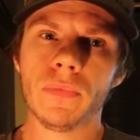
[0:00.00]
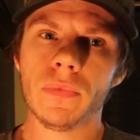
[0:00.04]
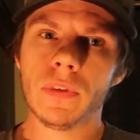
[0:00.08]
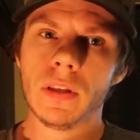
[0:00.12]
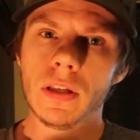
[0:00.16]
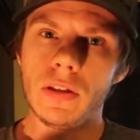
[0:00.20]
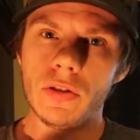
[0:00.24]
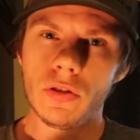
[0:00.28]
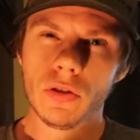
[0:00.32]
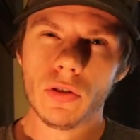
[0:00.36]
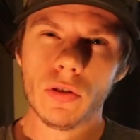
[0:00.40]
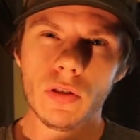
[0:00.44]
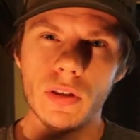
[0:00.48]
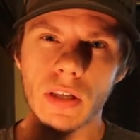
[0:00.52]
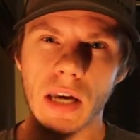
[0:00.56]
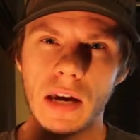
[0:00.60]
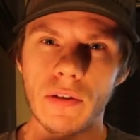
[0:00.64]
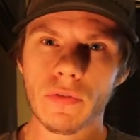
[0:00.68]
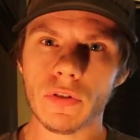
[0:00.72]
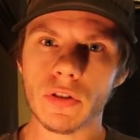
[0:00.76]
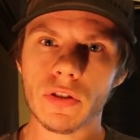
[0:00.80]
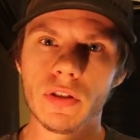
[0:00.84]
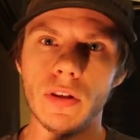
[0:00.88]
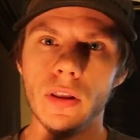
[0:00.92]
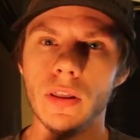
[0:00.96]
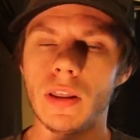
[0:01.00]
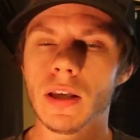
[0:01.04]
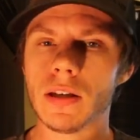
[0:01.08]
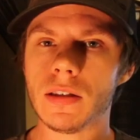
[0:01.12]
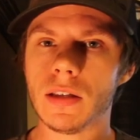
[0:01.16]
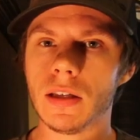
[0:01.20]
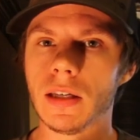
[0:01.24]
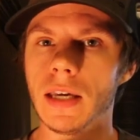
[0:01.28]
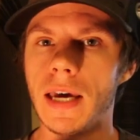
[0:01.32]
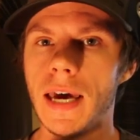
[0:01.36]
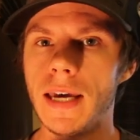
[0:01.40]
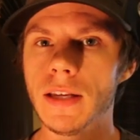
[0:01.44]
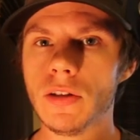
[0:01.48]
This does have a
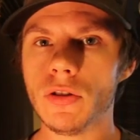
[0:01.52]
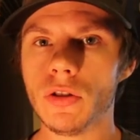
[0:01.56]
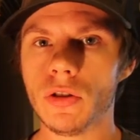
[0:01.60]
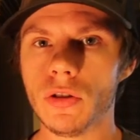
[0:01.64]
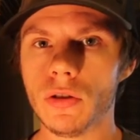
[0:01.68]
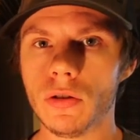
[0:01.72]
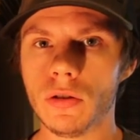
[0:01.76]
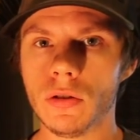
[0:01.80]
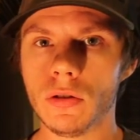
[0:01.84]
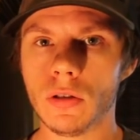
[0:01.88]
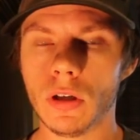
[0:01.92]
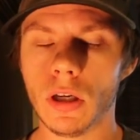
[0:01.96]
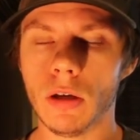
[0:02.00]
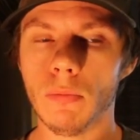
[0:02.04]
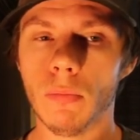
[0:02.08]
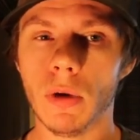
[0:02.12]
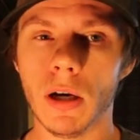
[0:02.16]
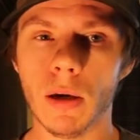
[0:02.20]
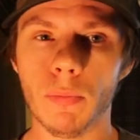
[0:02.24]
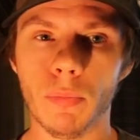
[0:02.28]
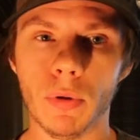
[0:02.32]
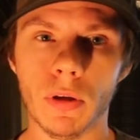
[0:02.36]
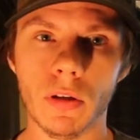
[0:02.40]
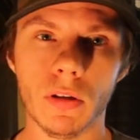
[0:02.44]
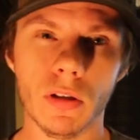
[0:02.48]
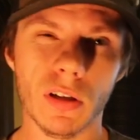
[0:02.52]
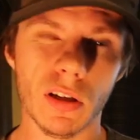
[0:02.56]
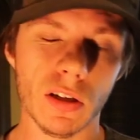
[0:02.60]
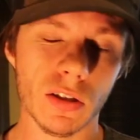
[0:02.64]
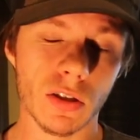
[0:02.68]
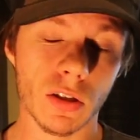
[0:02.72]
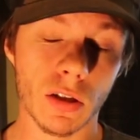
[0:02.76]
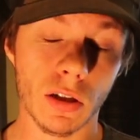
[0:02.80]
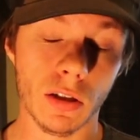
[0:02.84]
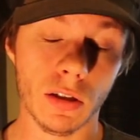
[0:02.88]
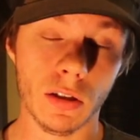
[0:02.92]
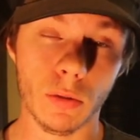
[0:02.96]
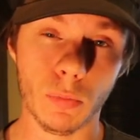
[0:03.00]
synthetic edge. In my opinion,
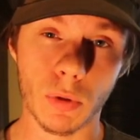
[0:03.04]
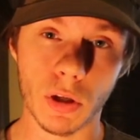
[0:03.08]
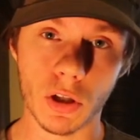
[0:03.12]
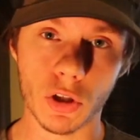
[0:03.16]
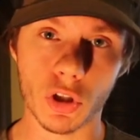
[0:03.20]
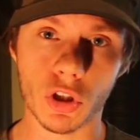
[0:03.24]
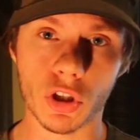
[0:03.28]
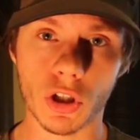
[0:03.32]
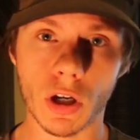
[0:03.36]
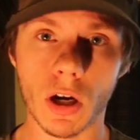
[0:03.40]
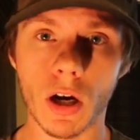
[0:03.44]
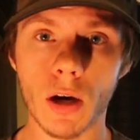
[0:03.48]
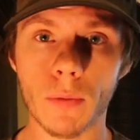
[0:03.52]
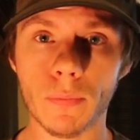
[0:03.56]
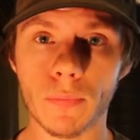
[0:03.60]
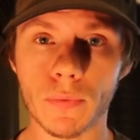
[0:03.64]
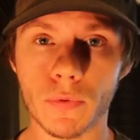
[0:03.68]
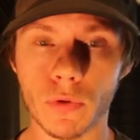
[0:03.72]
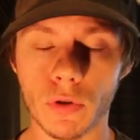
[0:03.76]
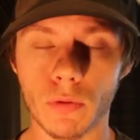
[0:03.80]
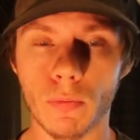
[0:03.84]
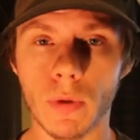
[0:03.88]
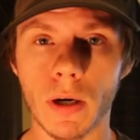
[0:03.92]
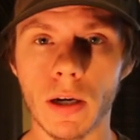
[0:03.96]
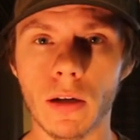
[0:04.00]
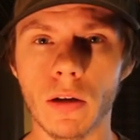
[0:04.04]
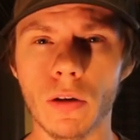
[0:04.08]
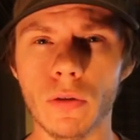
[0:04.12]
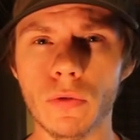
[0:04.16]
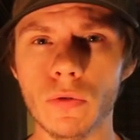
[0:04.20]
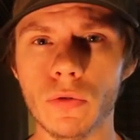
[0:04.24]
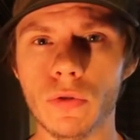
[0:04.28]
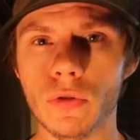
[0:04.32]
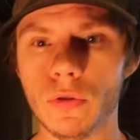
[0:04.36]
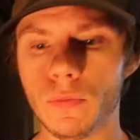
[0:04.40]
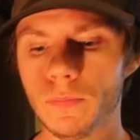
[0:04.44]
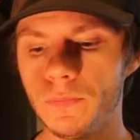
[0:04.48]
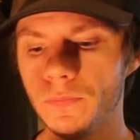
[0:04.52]
it's a little bit sharp to my
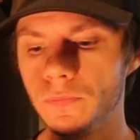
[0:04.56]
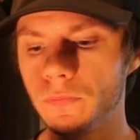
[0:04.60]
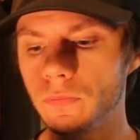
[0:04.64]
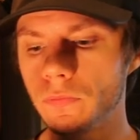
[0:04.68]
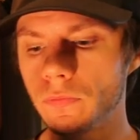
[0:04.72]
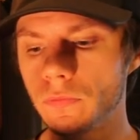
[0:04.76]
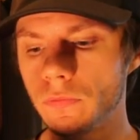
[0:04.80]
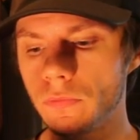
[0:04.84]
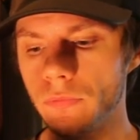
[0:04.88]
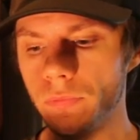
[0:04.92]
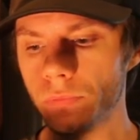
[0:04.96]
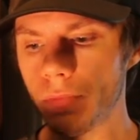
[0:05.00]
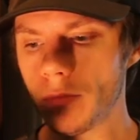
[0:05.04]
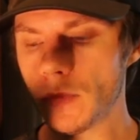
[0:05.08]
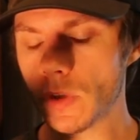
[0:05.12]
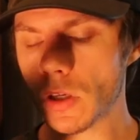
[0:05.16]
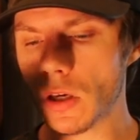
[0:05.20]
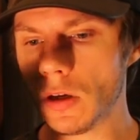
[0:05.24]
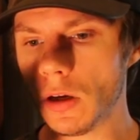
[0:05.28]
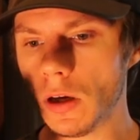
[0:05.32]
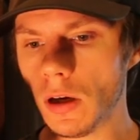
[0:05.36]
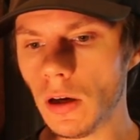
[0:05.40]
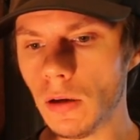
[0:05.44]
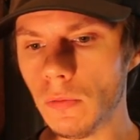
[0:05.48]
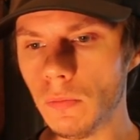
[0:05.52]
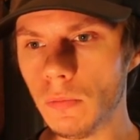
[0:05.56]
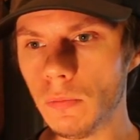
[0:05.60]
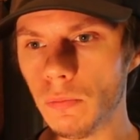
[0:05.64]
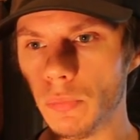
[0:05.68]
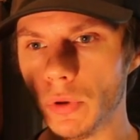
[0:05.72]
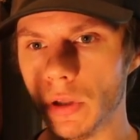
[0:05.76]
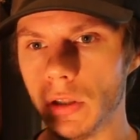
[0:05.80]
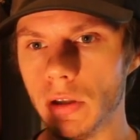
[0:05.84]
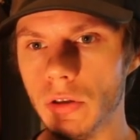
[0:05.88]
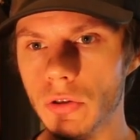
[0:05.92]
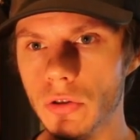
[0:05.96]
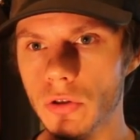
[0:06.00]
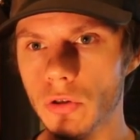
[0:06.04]
nose, um,
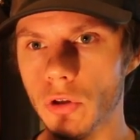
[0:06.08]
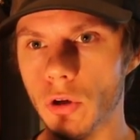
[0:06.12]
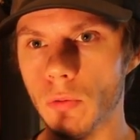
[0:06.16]
but it does